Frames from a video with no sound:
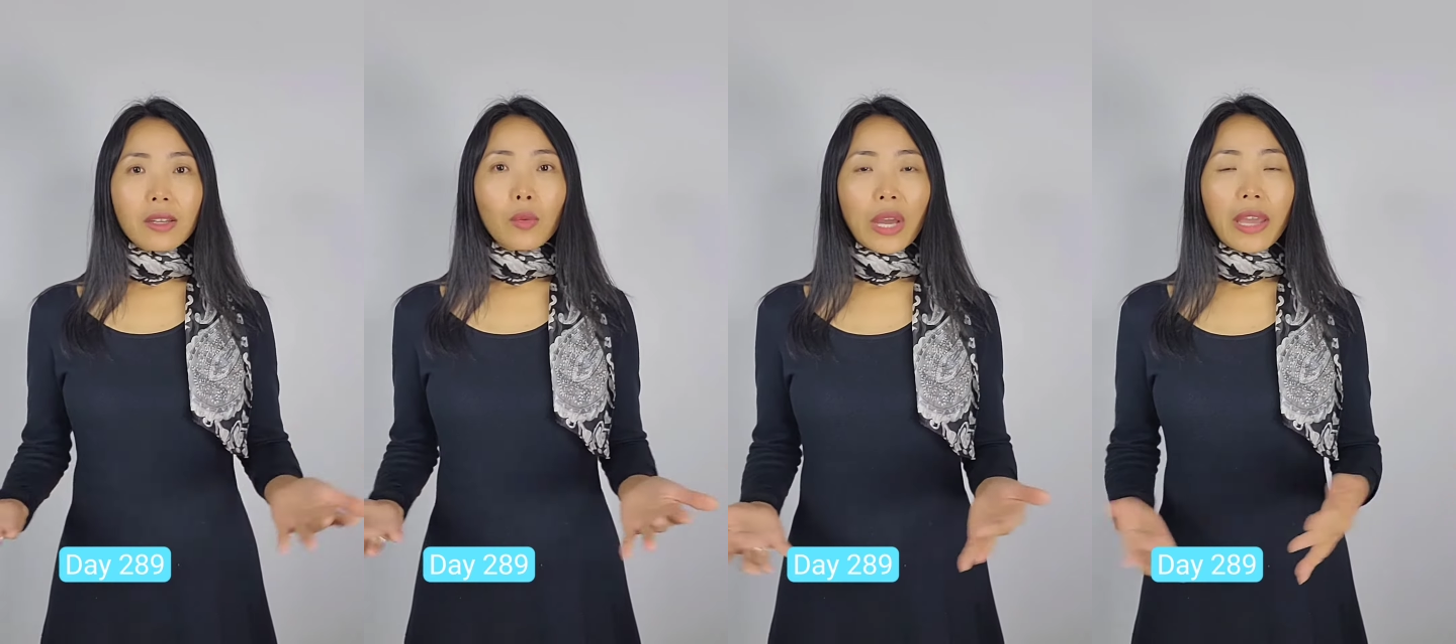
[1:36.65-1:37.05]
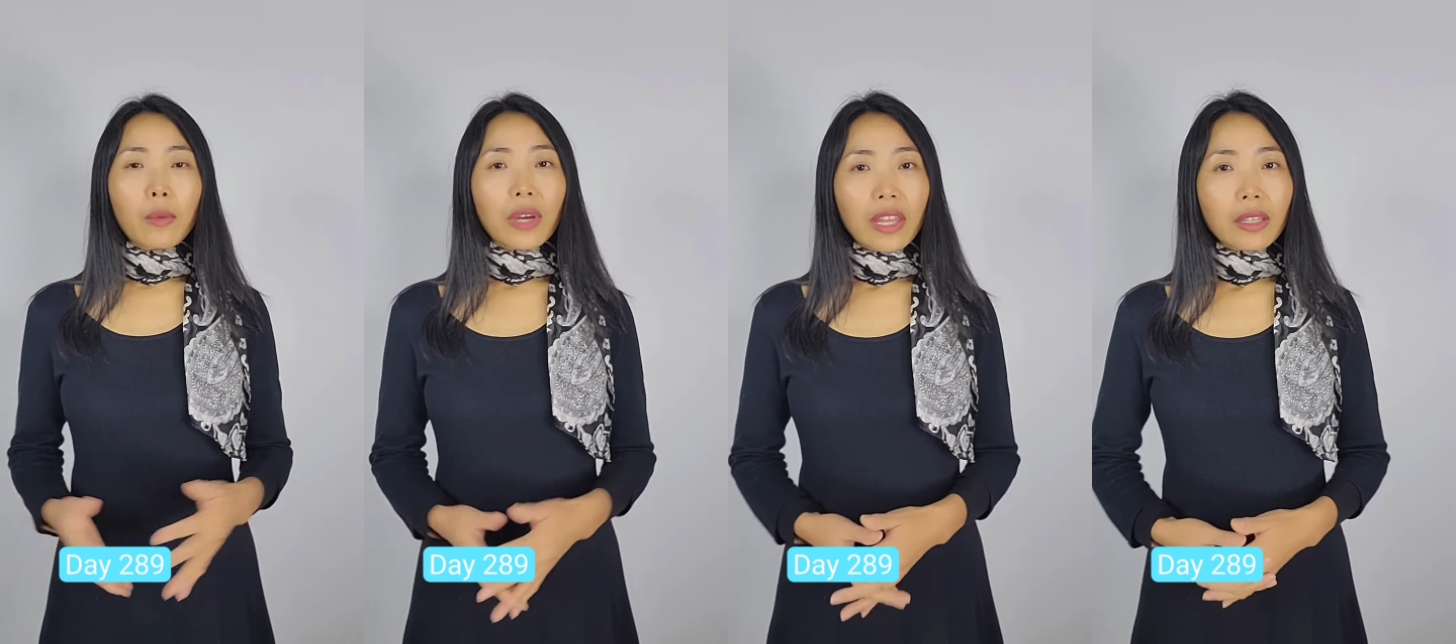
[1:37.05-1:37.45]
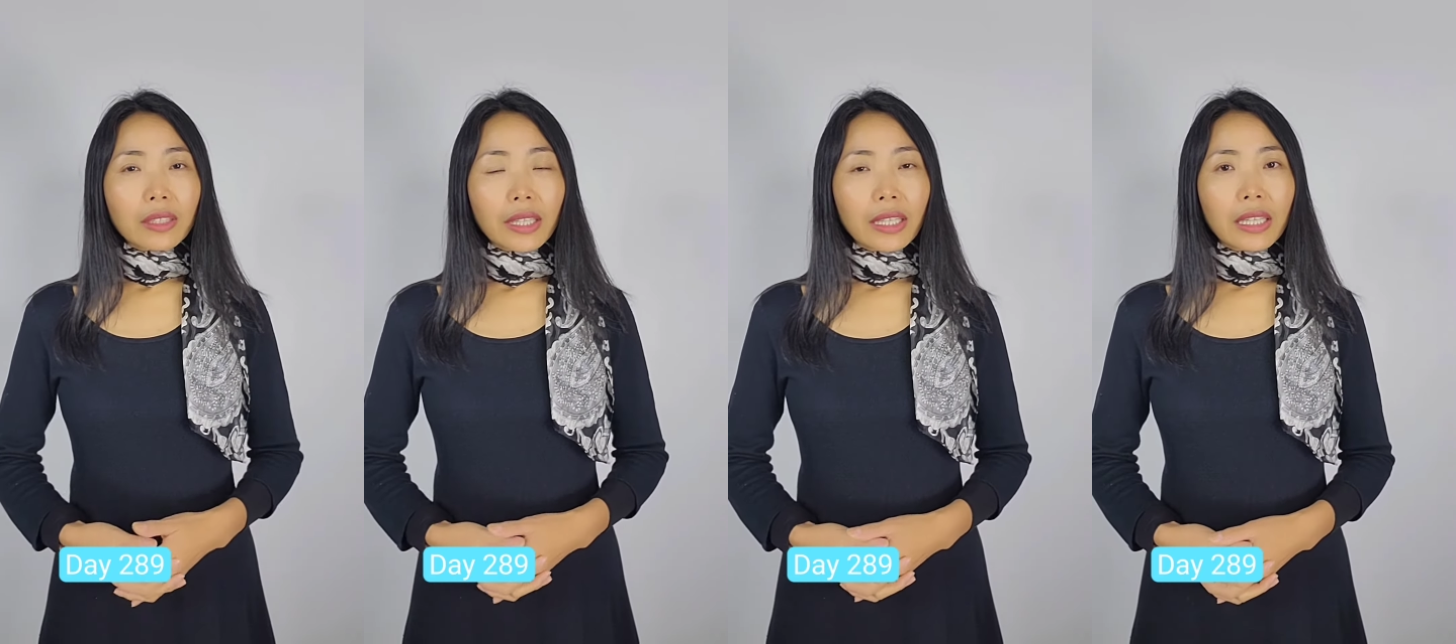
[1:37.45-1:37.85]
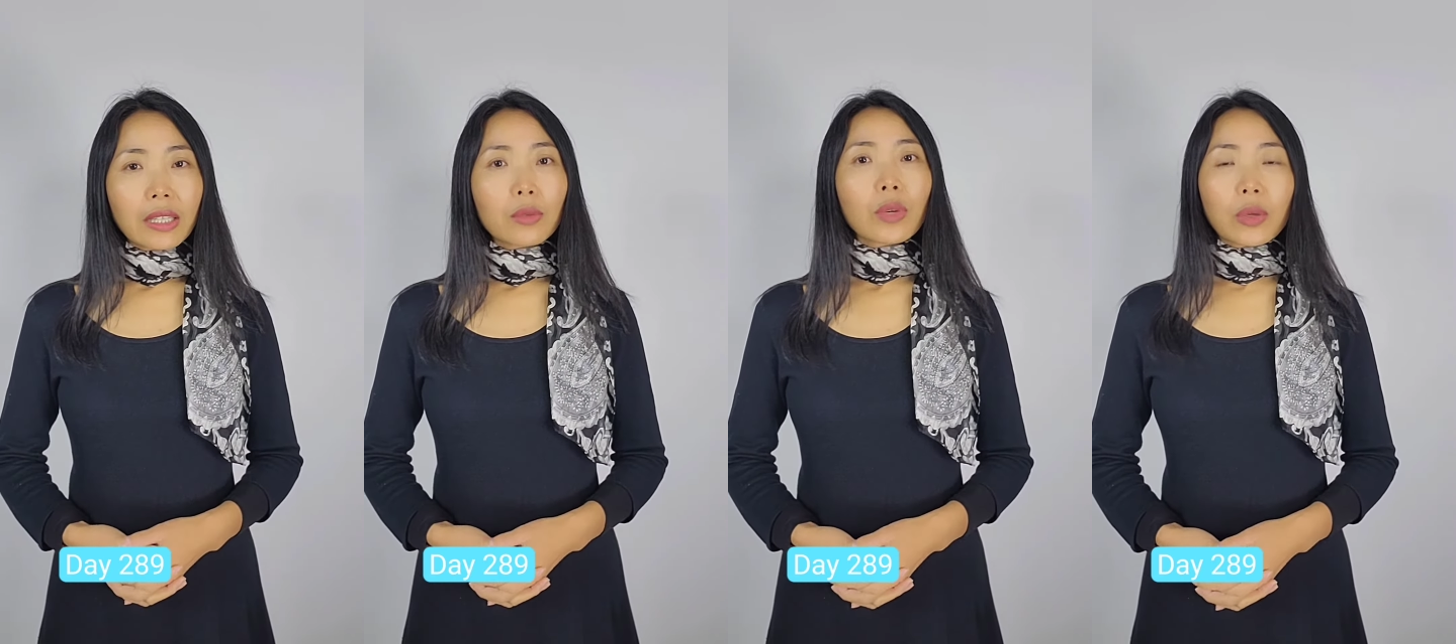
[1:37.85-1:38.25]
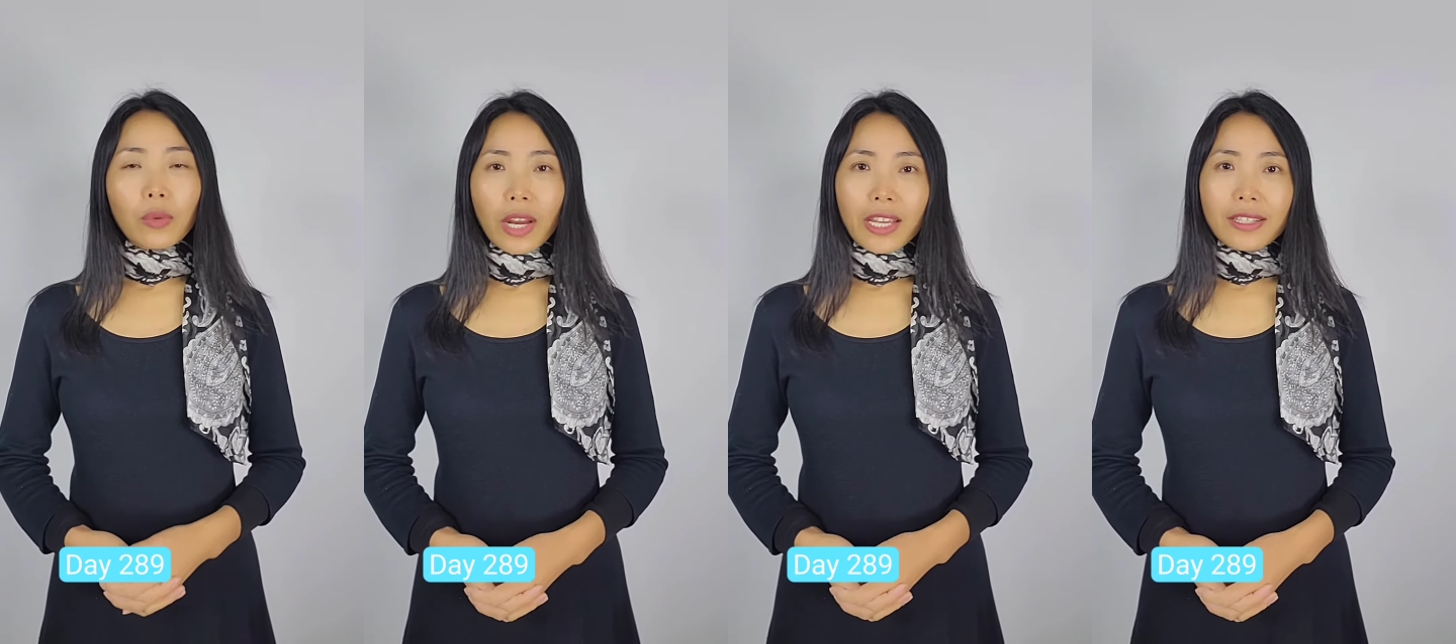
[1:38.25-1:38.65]
away without any
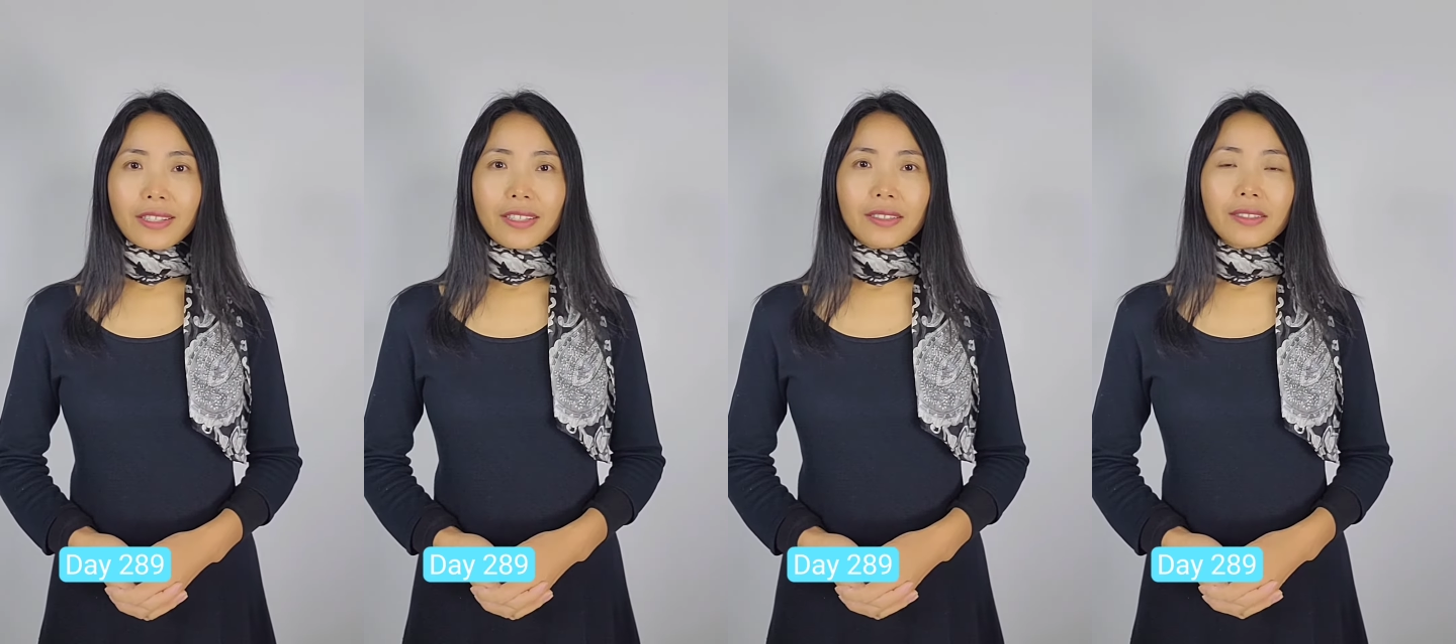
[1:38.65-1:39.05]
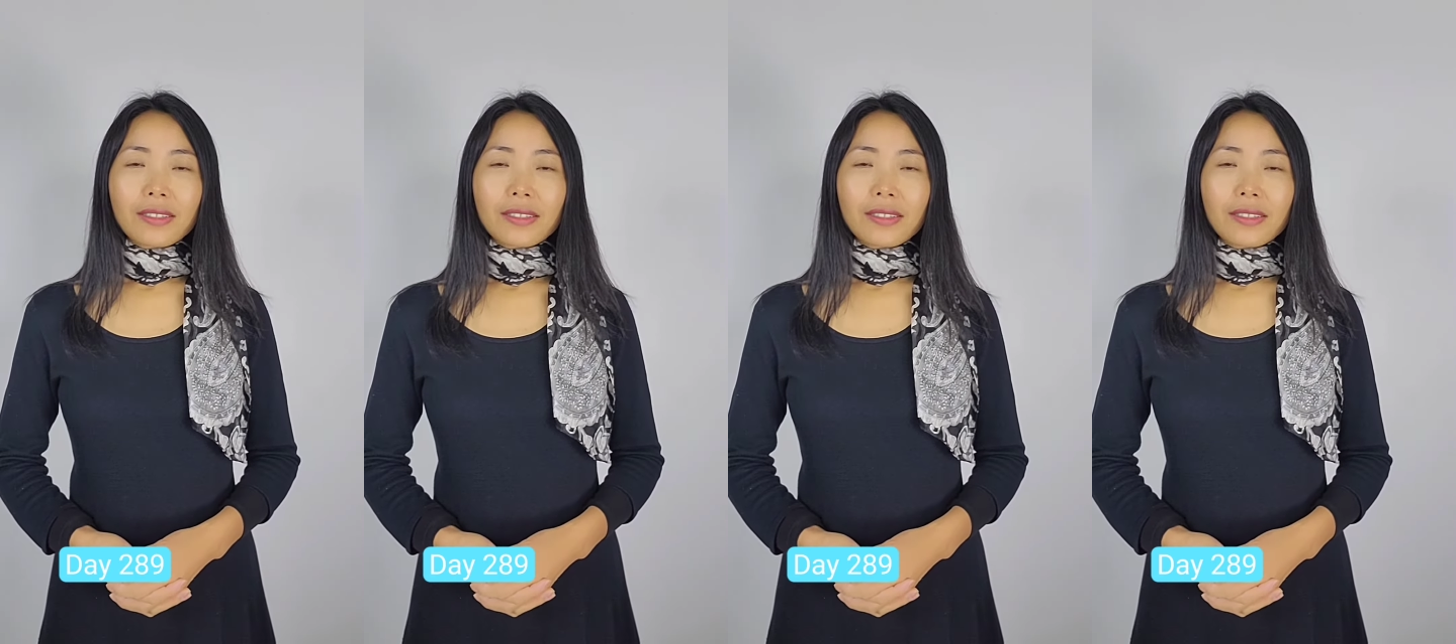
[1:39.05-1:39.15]
regrets.